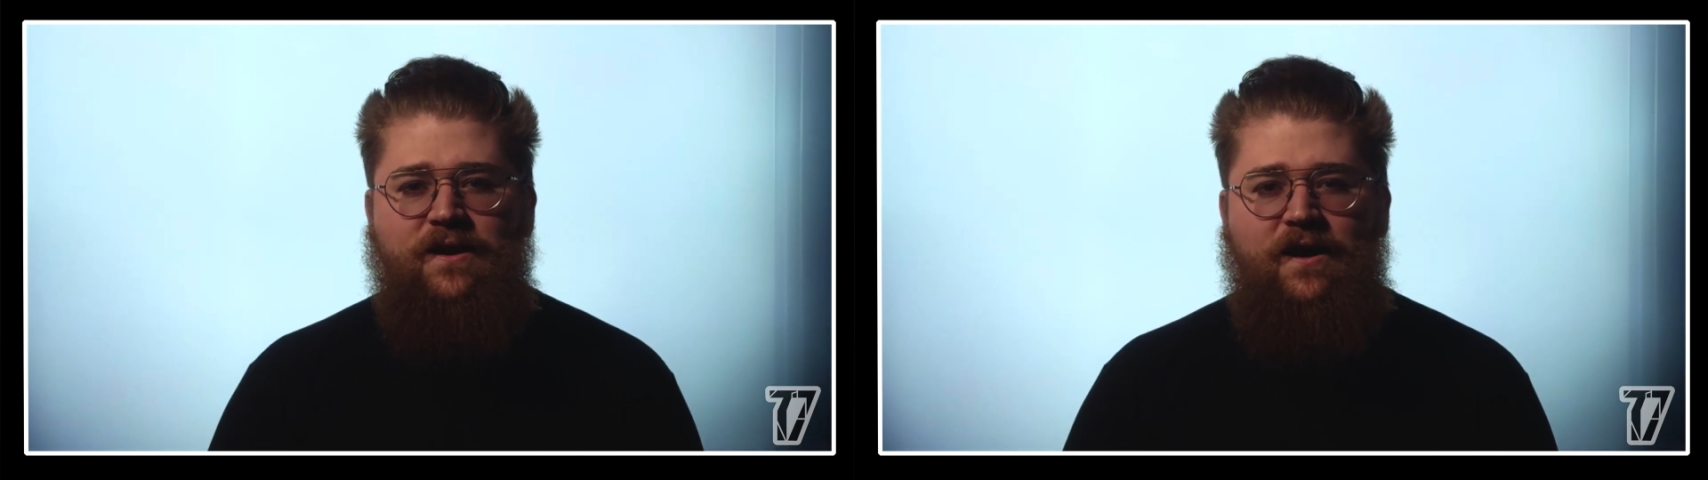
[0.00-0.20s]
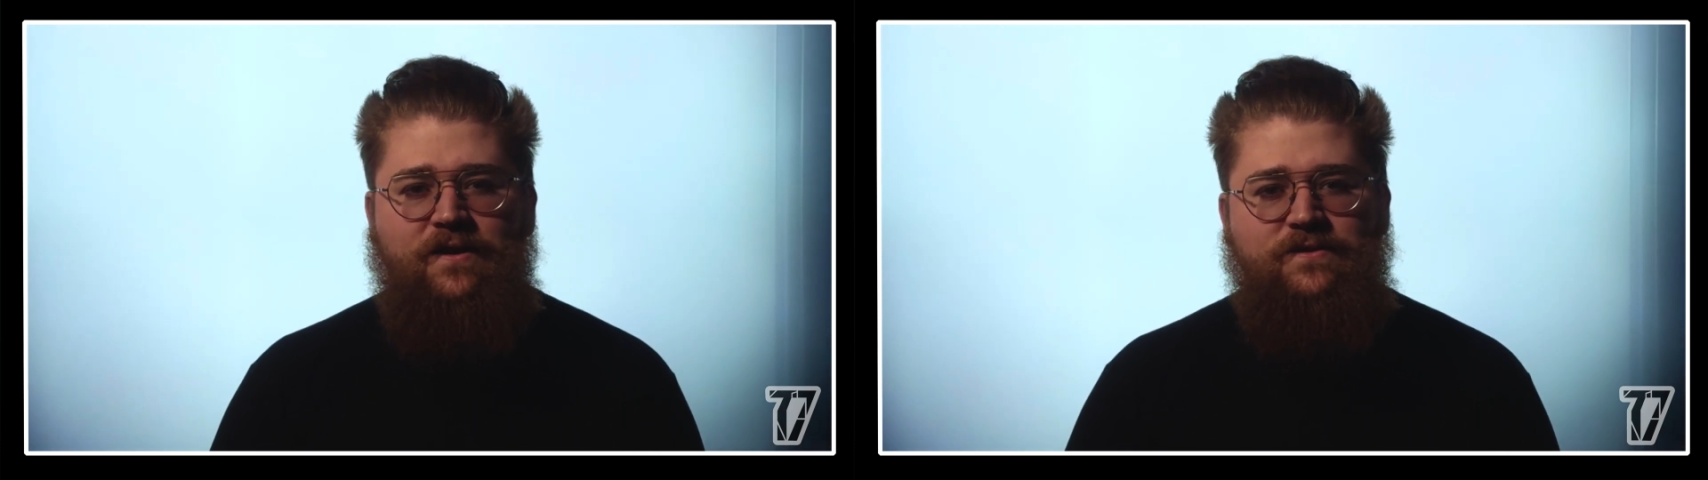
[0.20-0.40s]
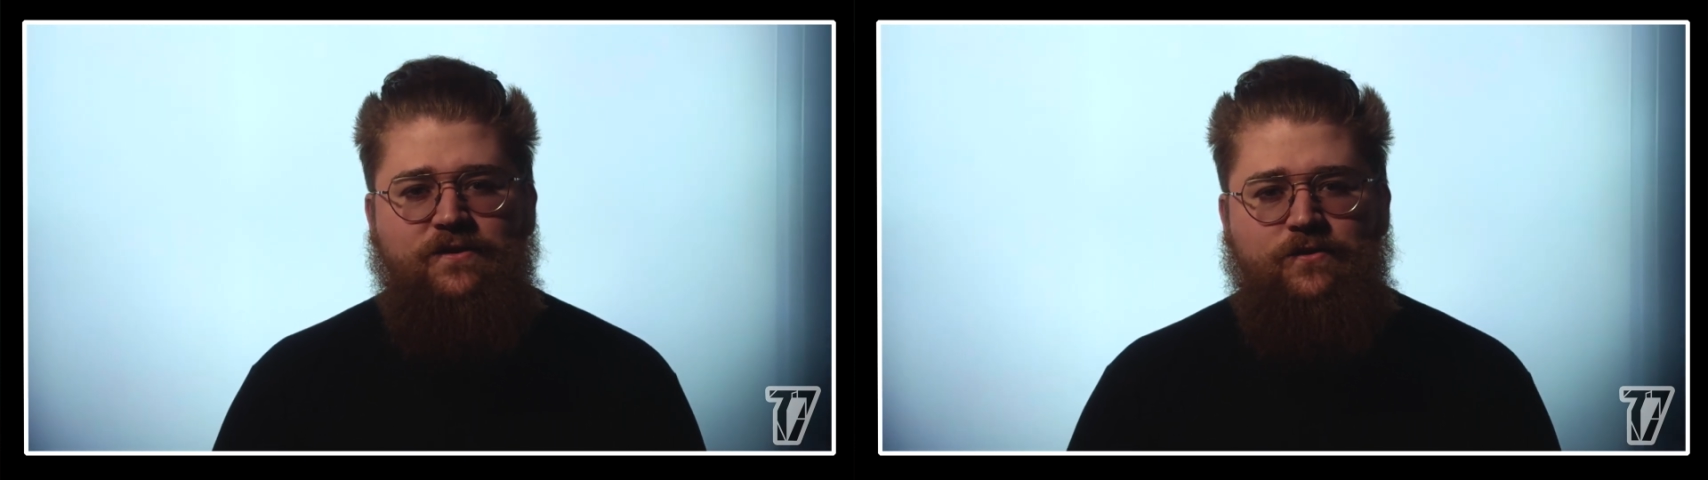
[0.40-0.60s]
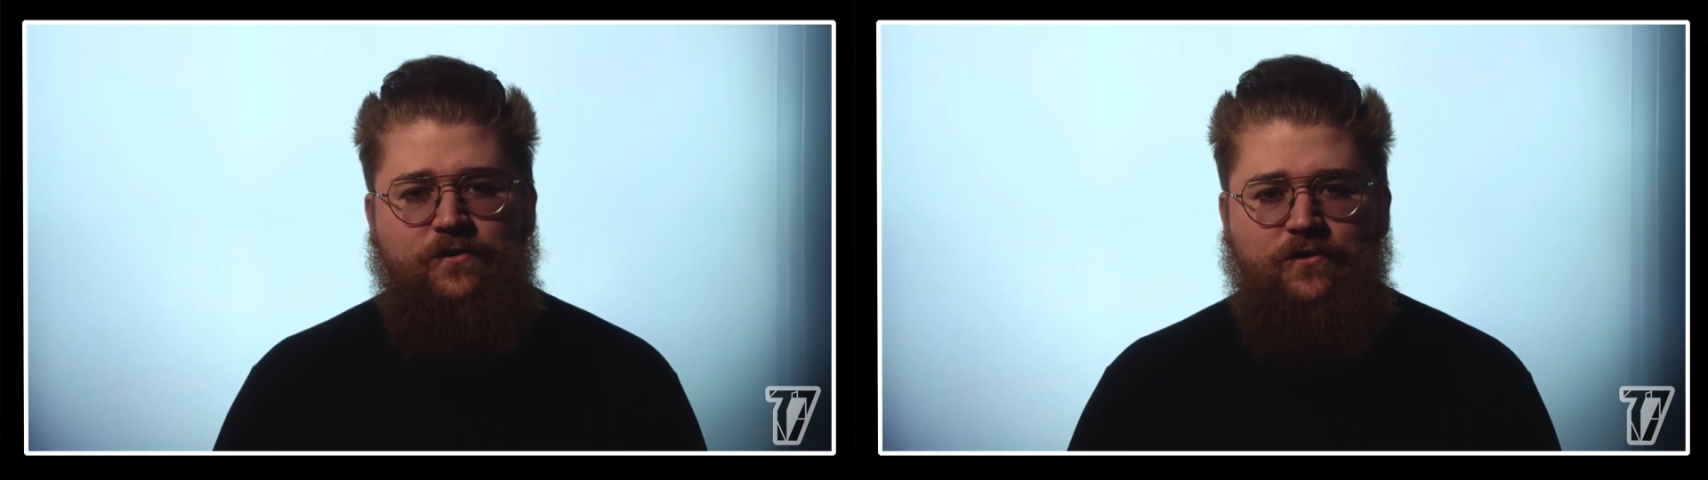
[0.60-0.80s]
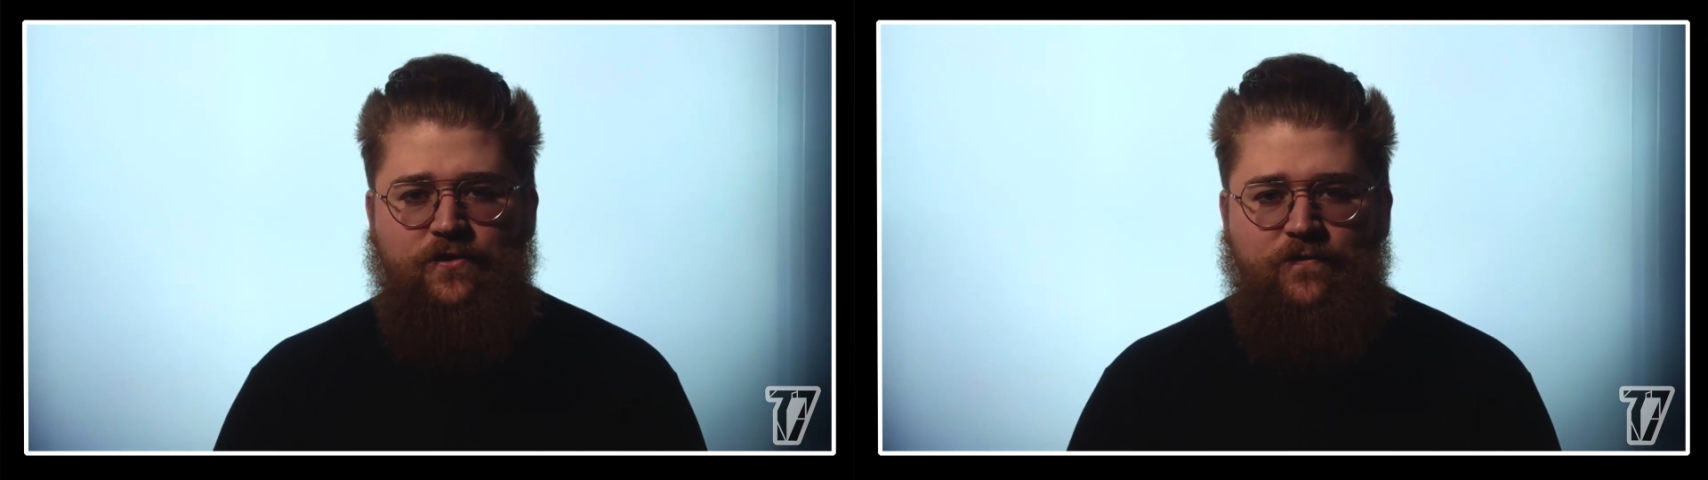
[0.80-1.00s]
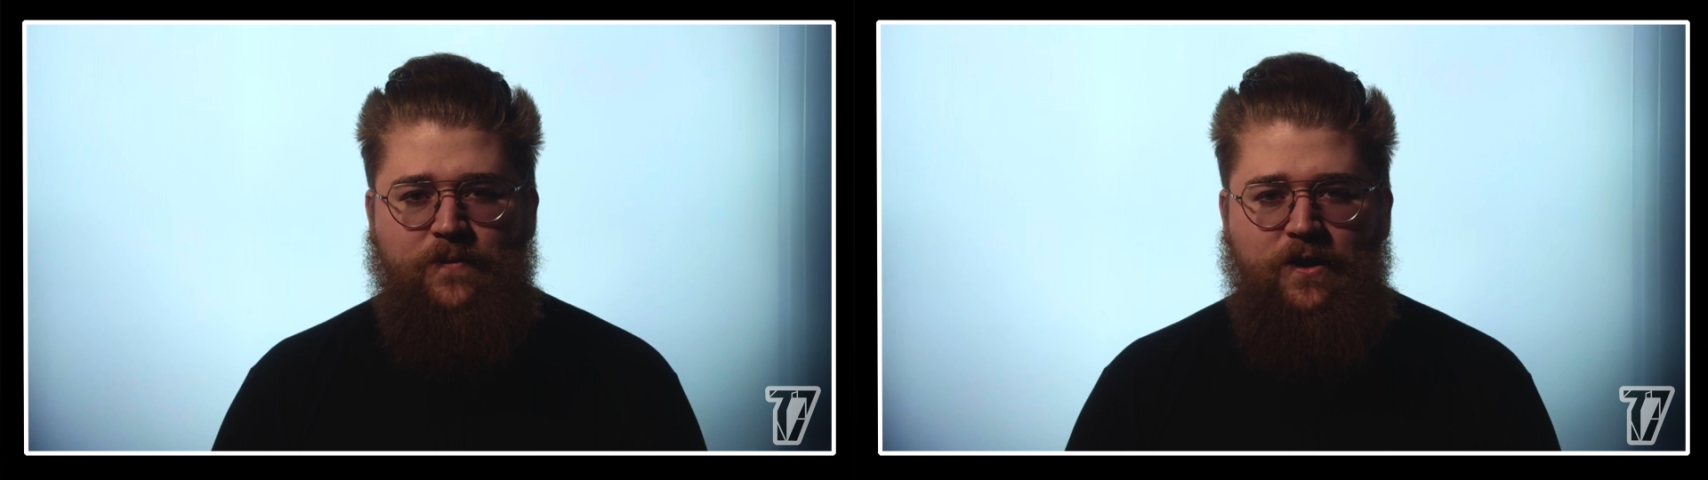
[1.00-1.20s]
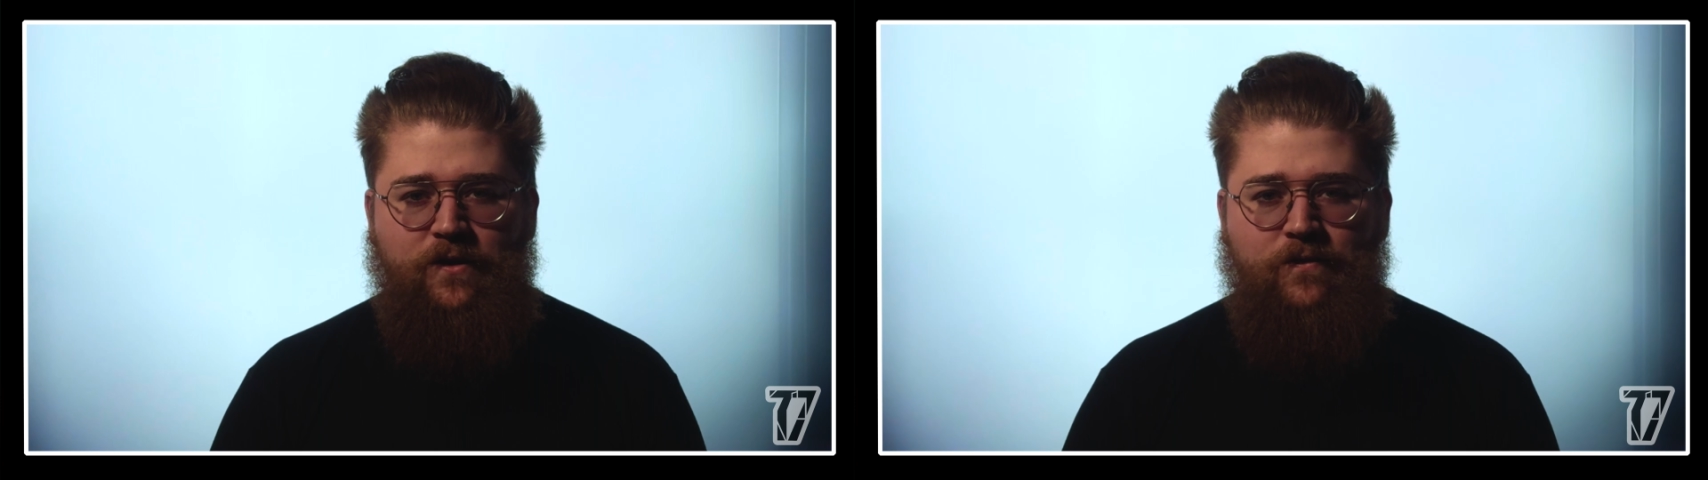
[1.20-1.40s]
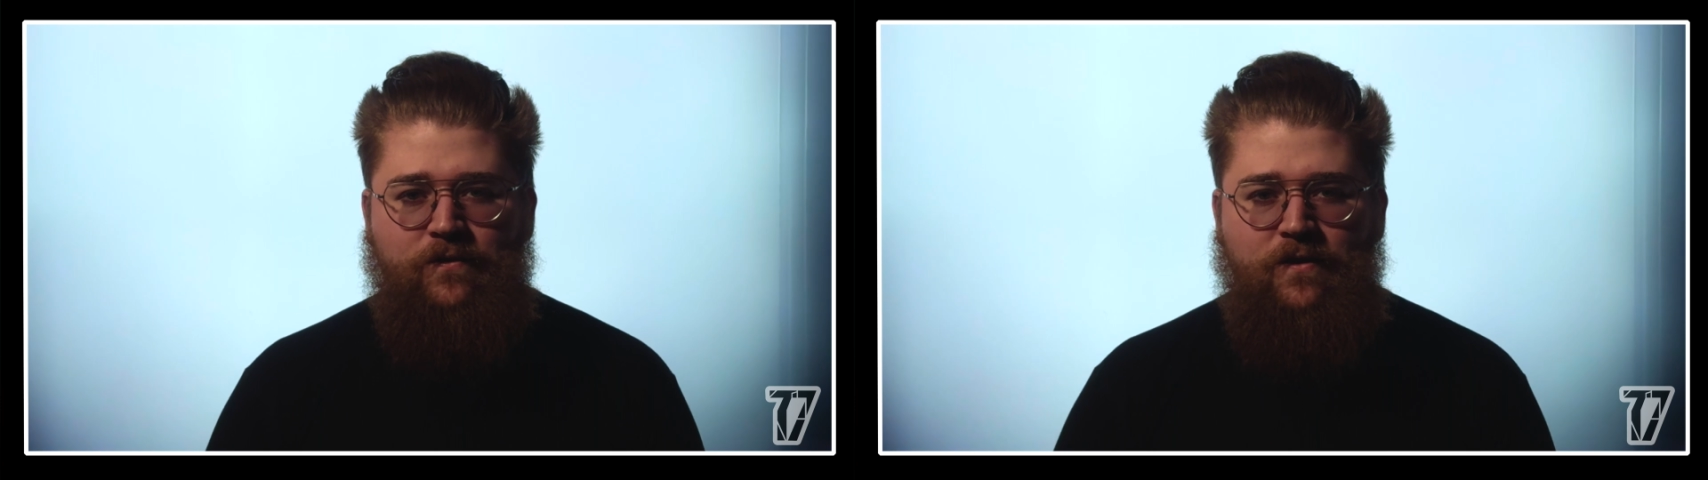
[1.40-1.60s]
constant search of meaning,